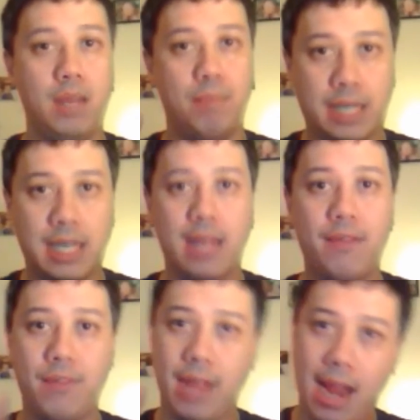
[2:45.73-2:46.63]
but
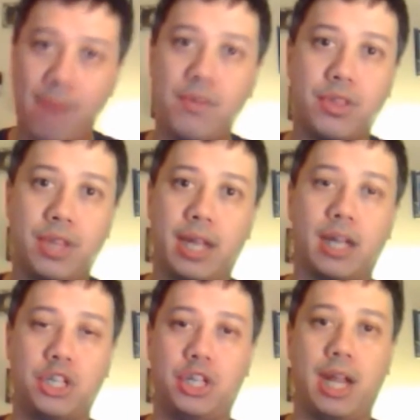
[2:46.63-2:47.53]
give everything
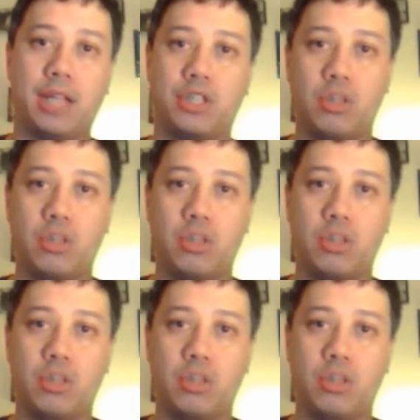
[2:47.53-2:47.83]
a chance.